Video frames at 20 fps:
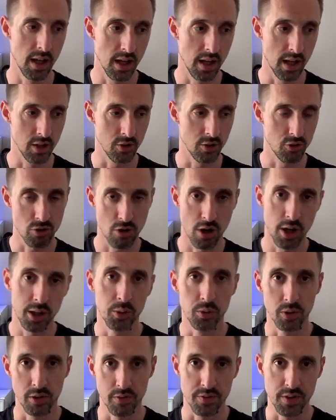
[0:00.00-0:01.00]
trying
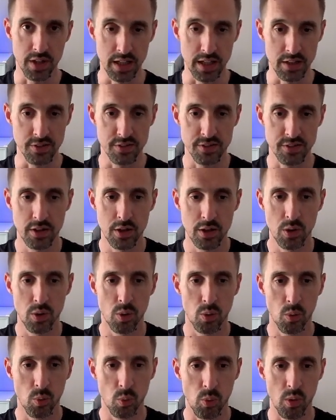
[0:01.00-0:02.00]
all of these,
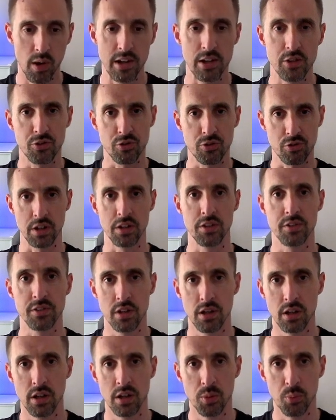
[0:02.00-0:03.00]
where its strengths
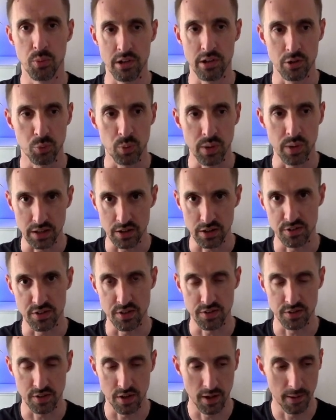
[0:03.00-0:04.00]
are and where its
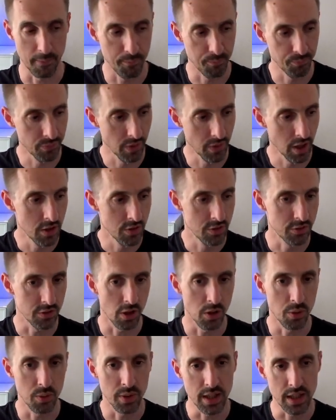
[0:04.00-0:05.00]
weaknesses are.
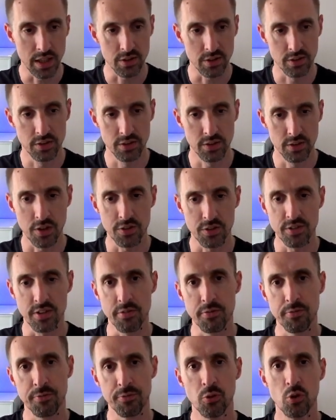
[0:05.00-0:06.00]
So it does
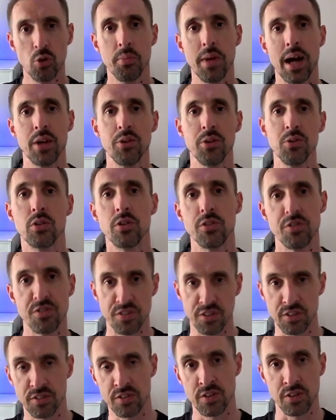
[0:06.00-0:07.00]
inform how you could
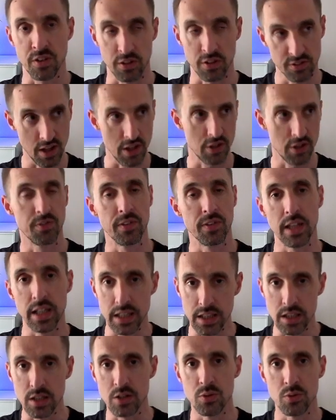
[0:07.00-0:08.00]
successfully
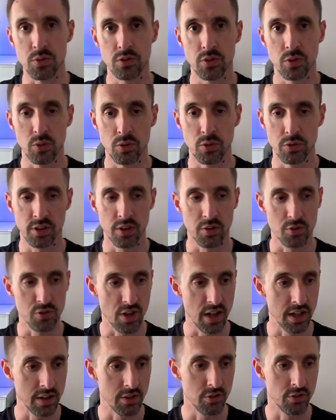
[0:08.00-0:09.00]
use
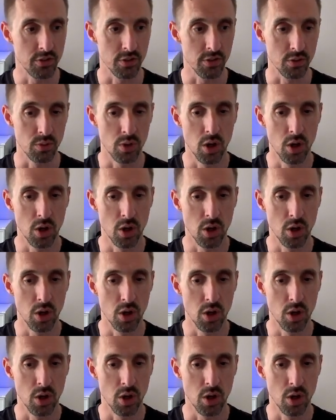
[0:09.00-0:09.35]
AutoGen to